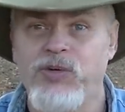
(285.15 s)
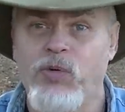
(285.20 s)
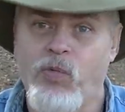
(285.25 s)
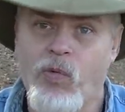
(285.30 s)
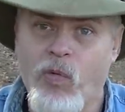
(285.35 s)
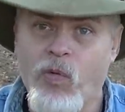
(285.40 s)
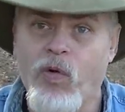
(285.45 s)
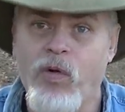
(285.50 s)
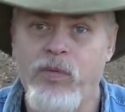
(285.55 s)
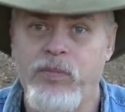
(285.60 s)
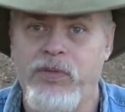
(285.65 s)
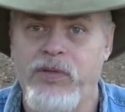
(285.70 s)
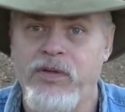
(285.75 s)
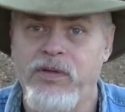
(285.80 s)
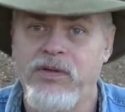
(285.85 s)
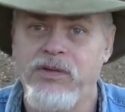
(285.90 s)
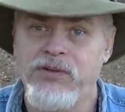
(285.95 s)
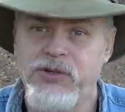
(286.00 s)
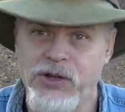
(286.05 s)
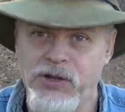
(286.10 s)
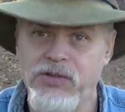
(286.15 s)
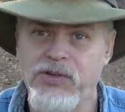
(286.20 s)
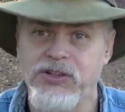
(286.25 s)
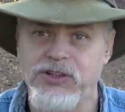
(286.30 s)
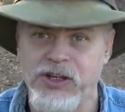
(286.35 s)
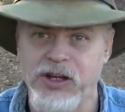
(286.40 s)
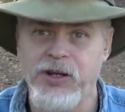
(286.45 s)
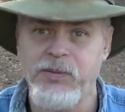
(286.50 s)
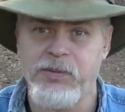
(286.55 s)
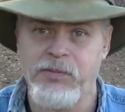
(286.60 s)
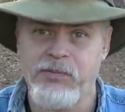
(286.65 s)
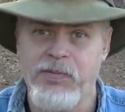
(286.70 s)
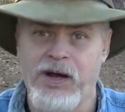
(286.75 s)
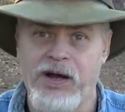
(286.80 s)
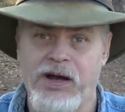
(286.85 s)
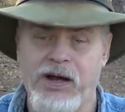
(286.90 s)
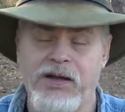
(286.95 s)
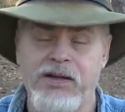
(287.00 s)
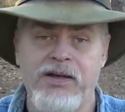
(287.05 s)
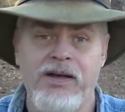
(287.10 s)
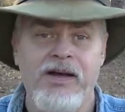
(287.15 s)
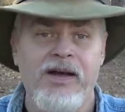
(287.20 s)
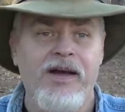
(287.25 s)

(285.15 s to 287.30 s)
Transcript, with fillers: of warmth to the sleeping bag,